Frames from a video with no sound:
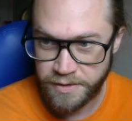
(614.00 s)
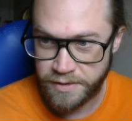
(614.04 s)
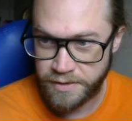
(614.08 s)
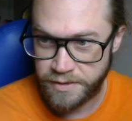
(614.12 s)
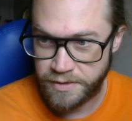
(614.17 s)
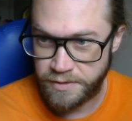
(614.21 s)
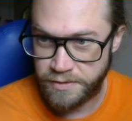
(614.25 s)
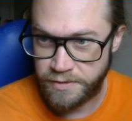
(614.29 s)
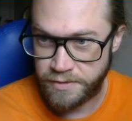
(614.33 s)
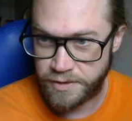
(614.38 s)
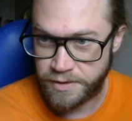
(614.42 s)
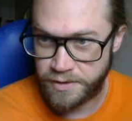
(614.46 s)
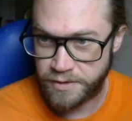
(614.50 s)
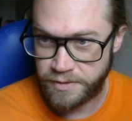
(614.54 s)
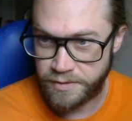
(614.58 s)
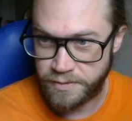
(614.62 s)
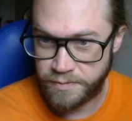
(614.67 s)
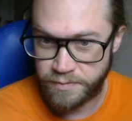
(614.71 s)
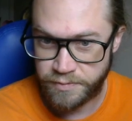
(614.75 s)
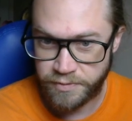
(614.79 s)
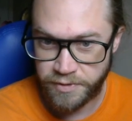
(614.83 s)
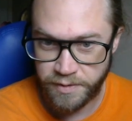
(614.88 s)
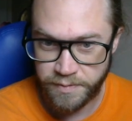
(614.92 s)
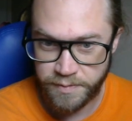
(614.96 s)
You
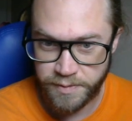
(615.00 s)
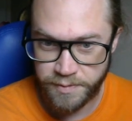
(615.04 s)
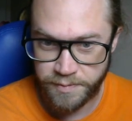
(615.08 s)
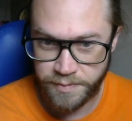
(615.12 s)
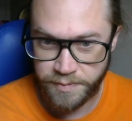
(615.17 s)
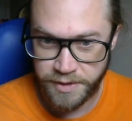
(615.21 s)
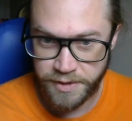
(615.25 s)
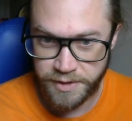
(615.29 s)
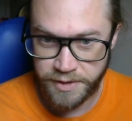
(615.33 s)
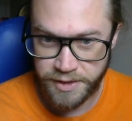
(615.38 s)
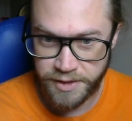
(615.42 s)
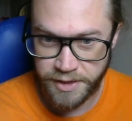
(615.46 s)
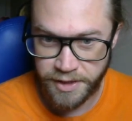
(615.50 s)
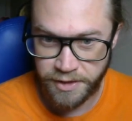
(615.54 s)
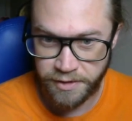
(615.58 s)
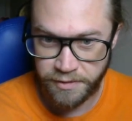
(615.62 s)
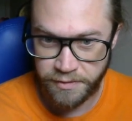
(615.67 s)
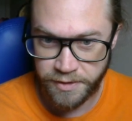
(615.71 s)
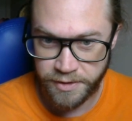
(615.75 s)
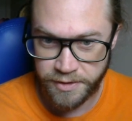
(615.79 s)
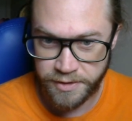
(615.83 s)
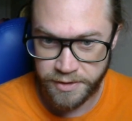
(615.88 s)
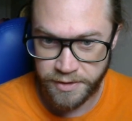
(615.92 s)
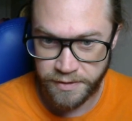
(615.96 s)
can probably tell
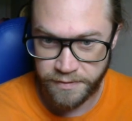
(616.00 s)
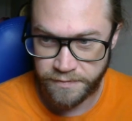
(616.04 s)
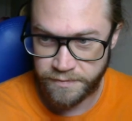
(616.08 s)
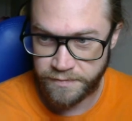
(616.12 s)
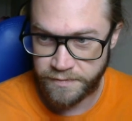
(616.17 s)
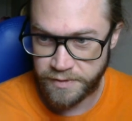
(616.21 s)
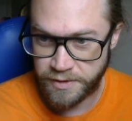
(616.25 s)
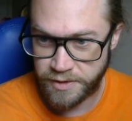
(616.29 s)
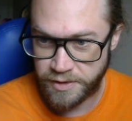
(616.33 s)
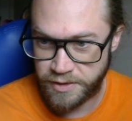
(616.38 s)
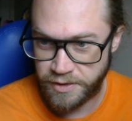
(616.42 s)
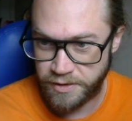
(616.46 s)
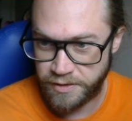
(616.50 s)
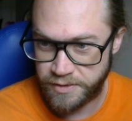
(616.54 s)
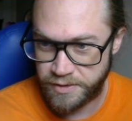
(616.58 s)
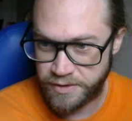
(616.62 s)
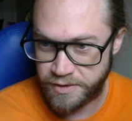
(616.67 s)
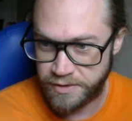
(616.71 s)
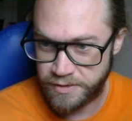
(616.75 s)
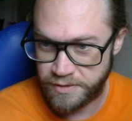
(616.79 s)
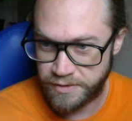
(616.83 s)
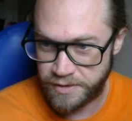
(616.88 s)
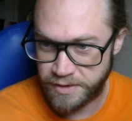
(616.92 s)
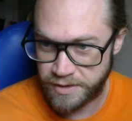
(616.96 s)
that I've
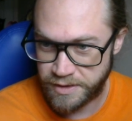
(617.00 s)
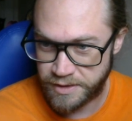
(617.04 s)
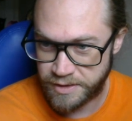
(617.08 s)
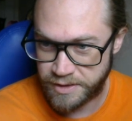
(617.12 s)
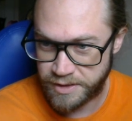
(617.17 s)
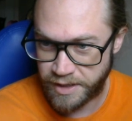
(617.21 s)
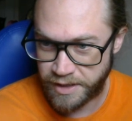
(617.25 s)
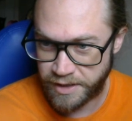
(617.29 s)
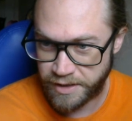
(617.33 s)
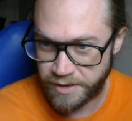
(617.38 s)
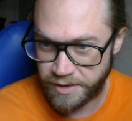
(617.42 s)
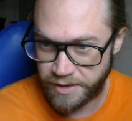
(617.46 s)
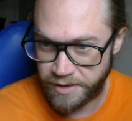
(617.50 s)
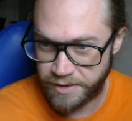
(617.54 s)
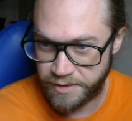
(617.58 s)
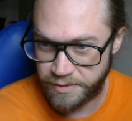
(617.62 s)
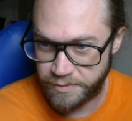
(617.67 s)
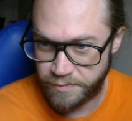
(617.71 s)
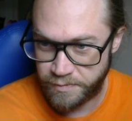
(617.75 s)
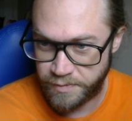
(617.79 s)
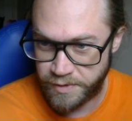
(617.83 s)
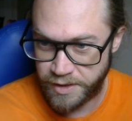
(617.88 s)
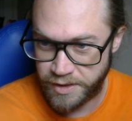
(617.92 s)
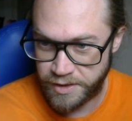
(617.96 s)
forgotten
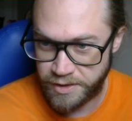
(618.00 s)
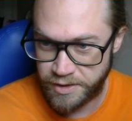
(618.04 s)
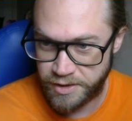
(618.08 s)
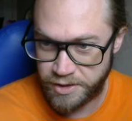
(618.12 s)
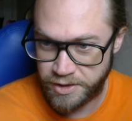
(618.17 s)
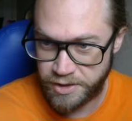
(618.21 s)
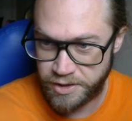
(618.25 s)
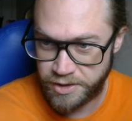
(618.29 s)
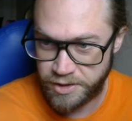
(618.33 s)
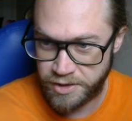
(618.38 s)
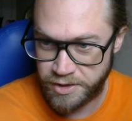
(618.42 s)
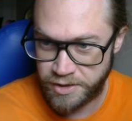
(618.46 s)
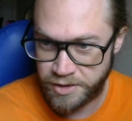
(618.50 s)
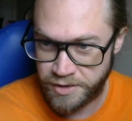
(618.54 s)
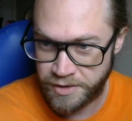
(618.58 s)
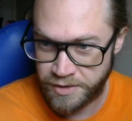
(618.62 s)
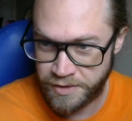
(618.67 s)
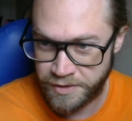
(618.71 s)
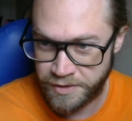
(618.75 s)
exactly which